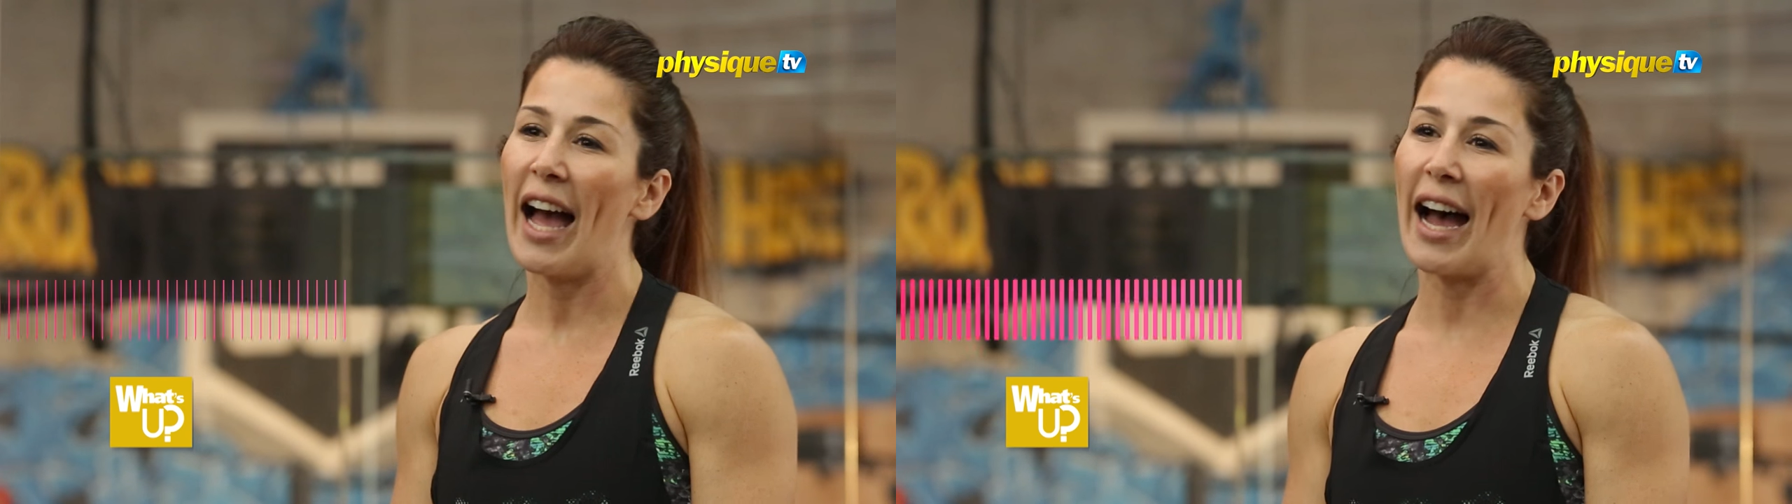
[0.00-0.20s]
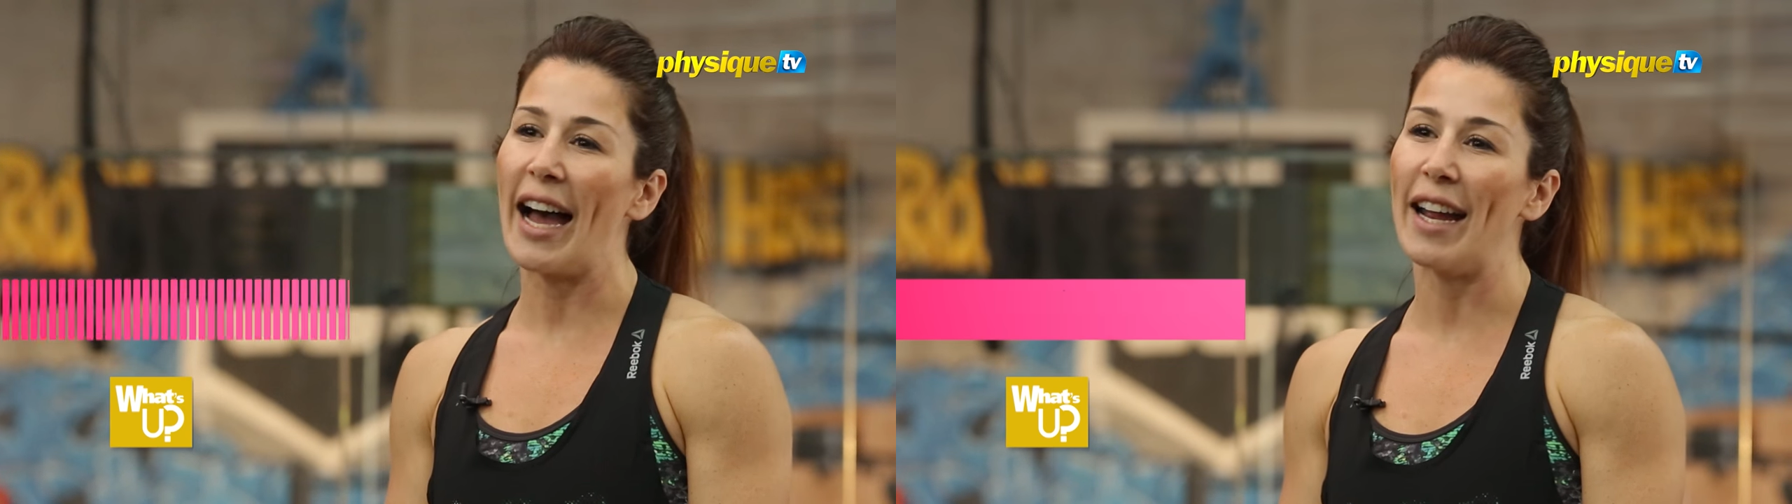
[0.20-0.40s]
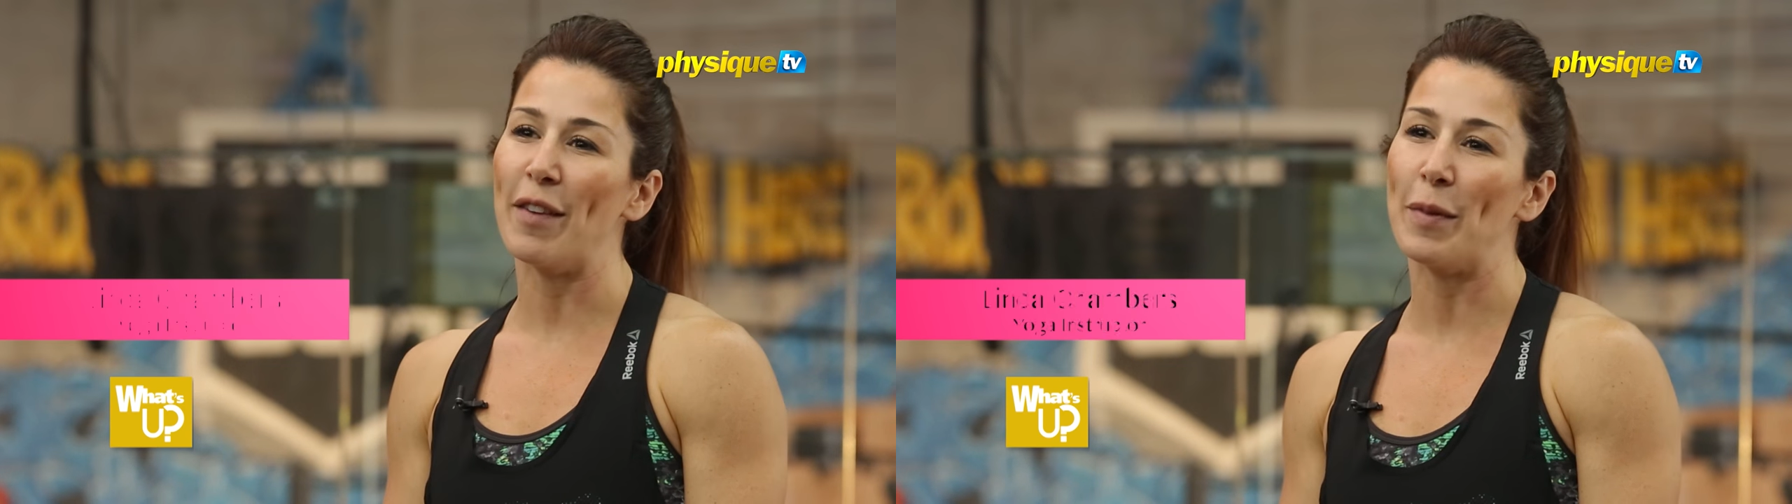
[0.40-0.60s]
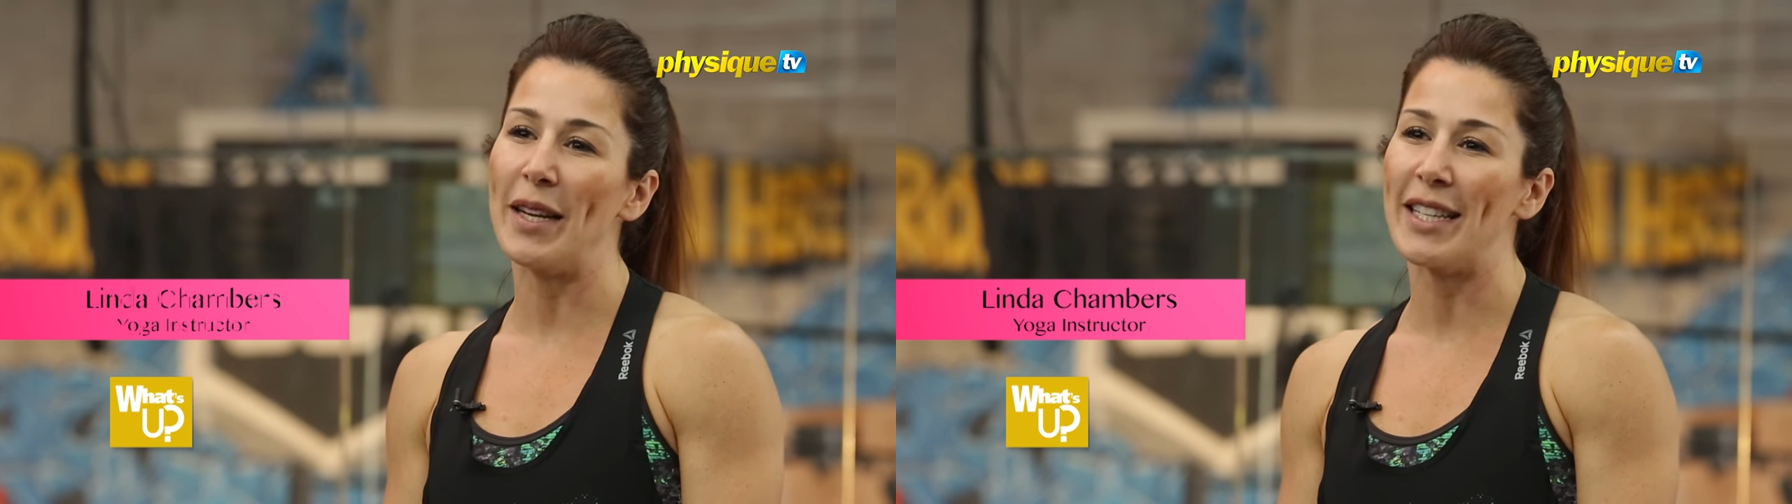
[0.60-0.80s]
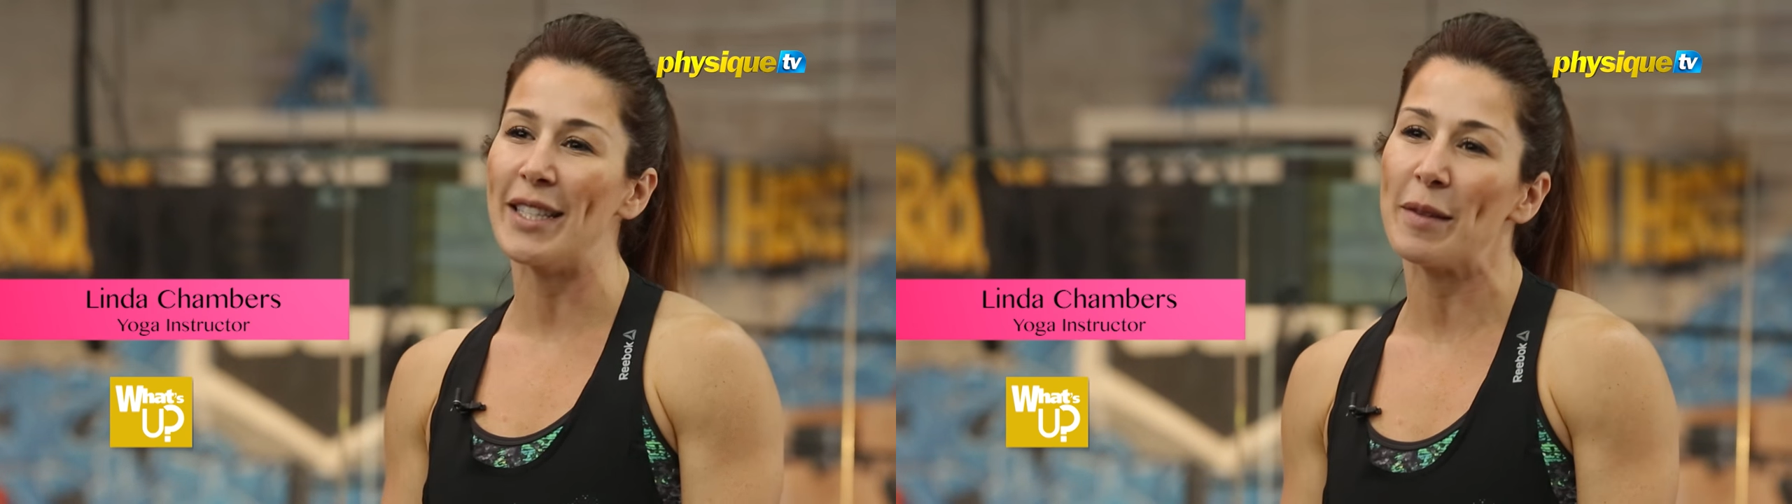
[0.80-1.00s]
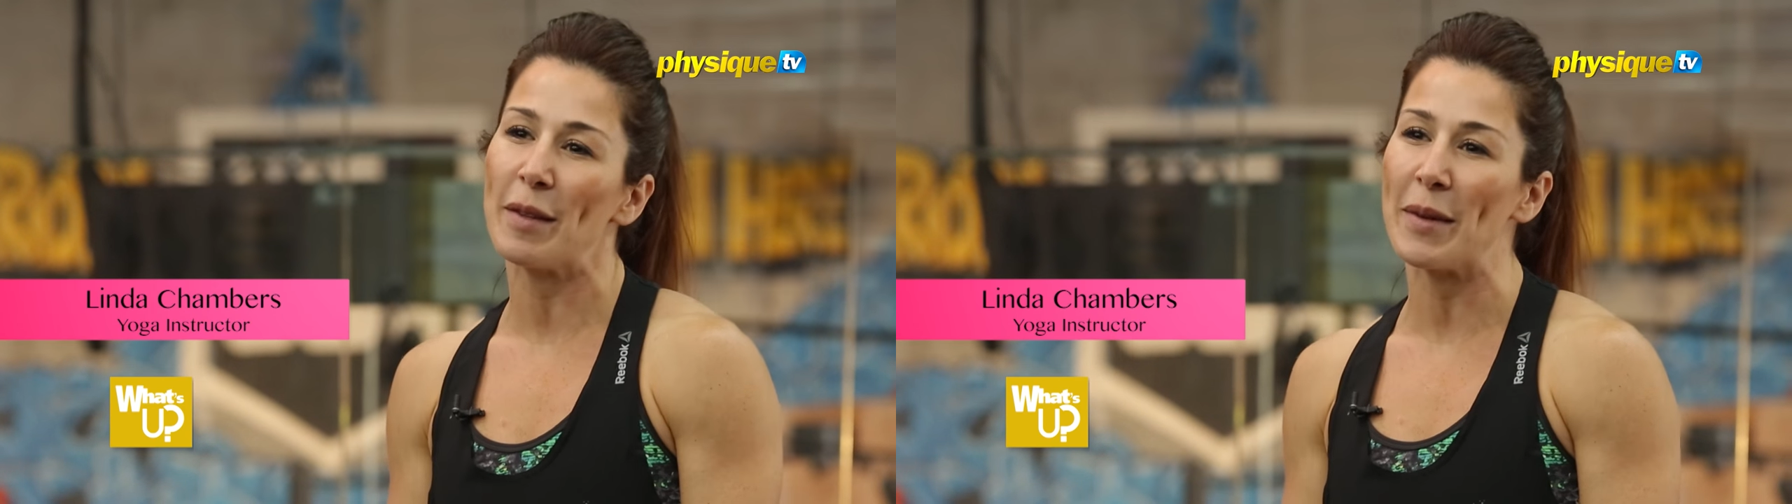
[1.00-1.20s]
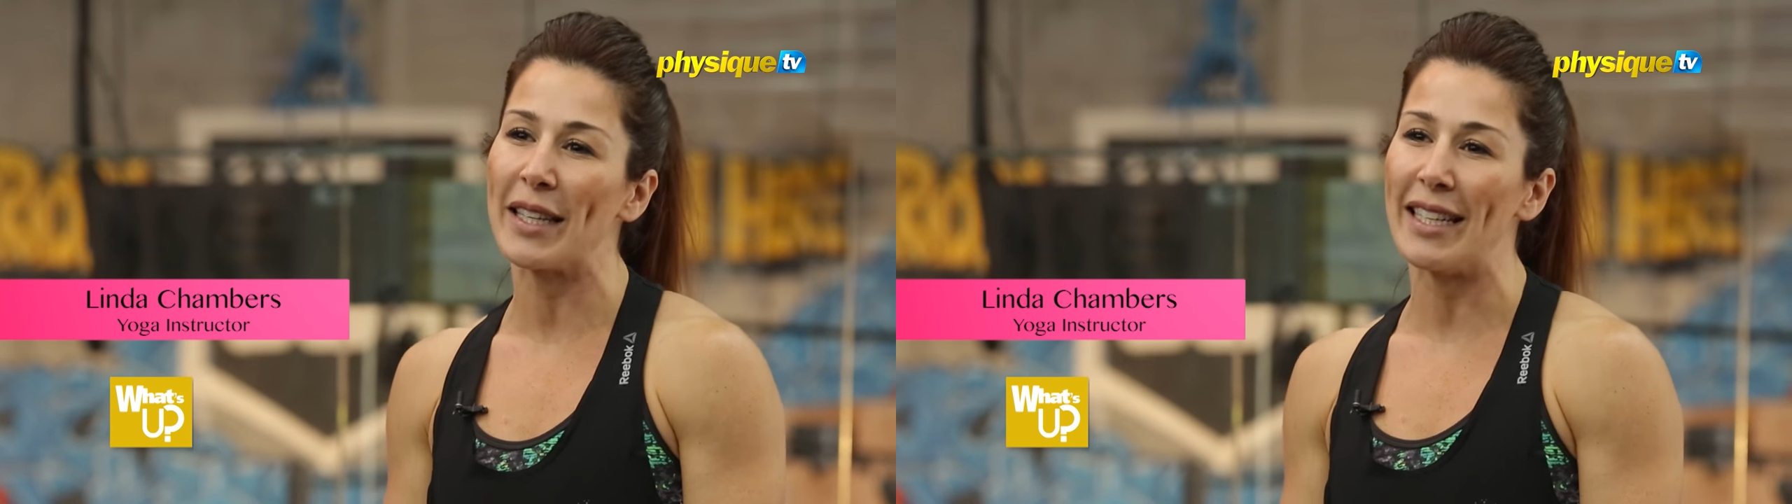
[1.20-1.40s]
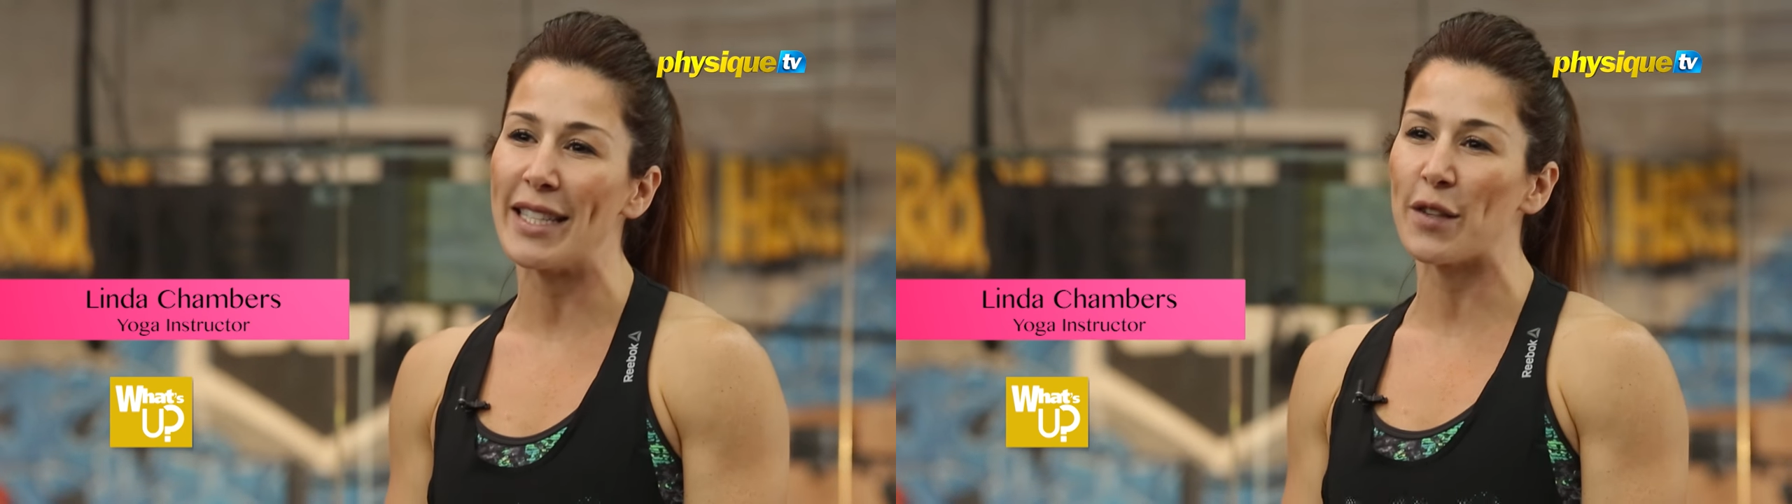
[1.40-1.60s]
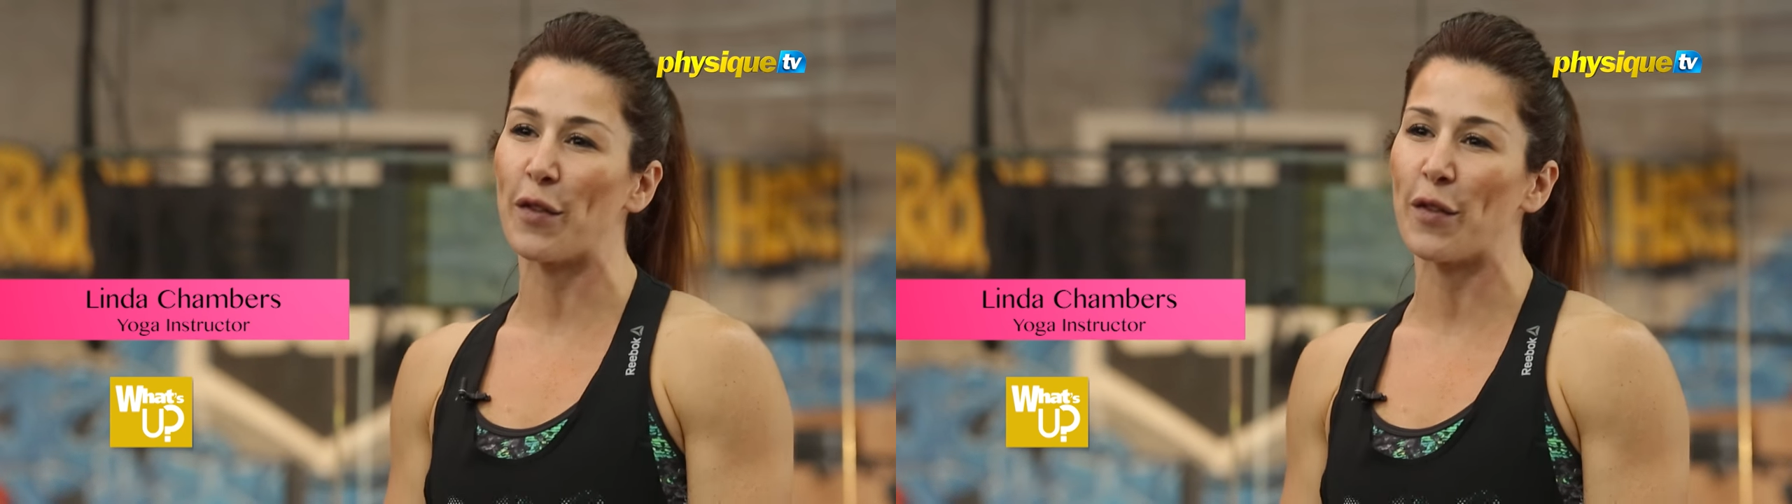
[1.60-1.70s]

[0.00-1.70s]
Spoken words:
I've been in the Middle East